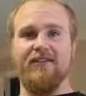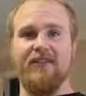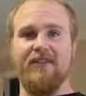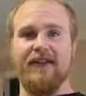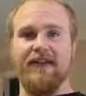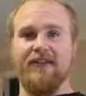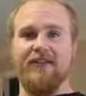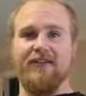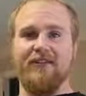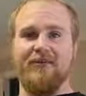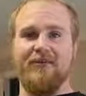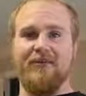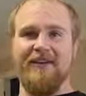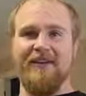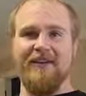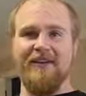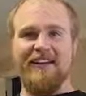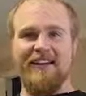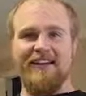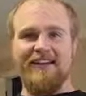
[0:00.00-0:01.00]
not
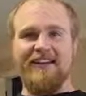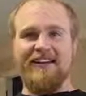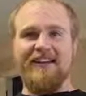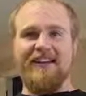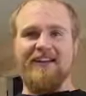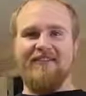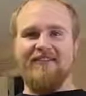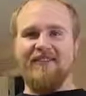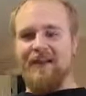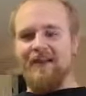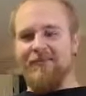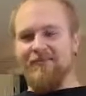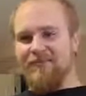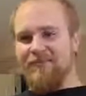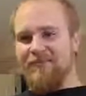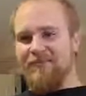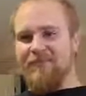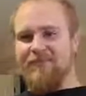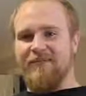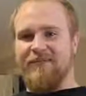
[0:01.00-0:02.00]
having
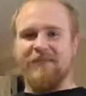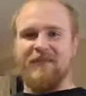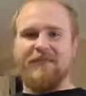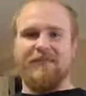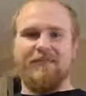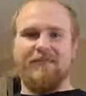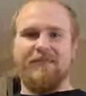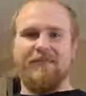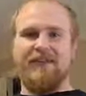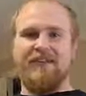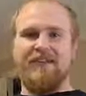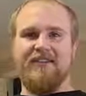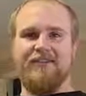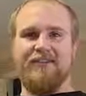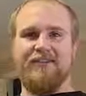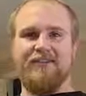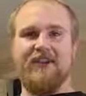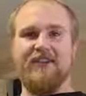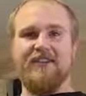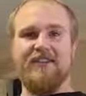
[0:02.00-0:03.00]
that
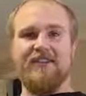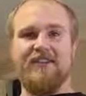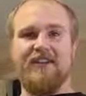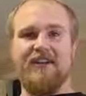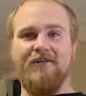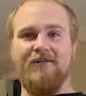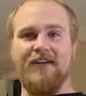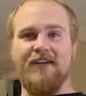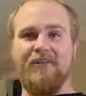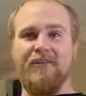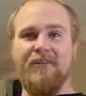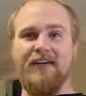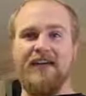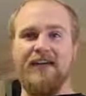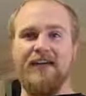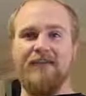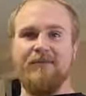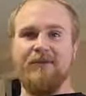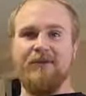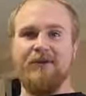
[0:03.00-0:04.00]
basically project off my
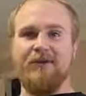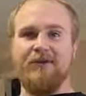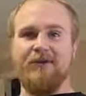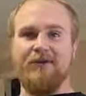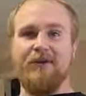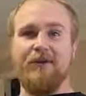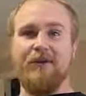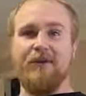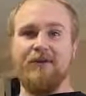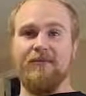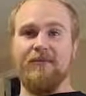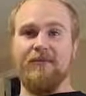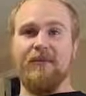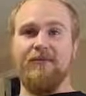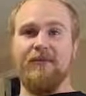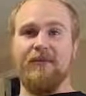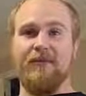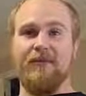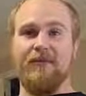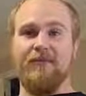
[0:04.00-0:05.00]
plate and be able to go on and move
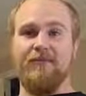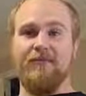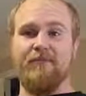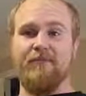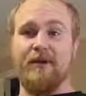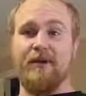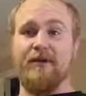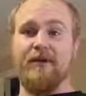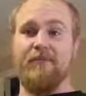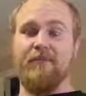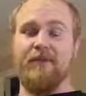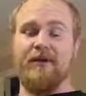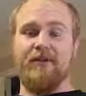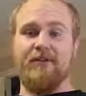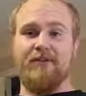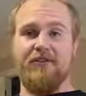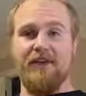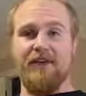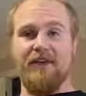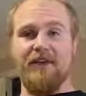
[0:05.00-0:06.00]
on to bigger and
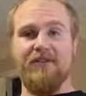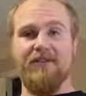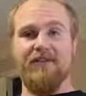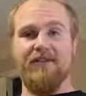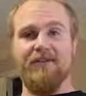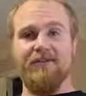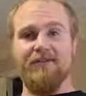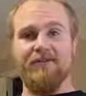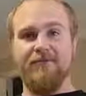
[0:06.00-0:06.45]
better things.